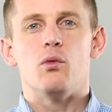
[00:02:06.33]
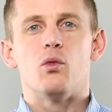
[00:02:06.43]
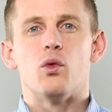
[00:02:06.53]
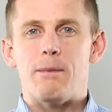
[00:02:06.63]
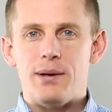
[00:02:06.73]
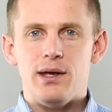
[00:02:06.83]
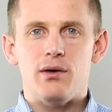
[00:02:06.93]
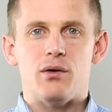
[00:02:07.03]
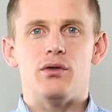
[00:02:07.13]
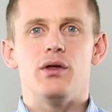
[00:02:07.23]

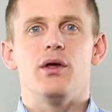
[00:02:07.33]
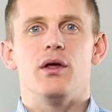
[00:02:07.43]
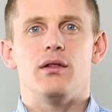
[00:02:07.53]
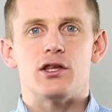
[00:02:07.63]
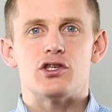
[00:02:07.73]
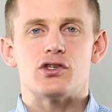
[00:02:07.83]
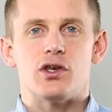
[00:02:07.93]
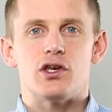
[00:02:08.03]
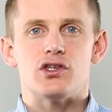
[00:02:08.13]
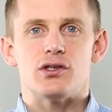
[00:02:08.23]
repealed
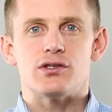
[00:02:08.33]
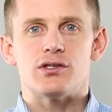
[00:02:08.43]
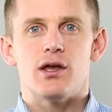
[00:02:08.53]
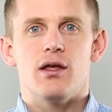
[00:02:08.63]
legislation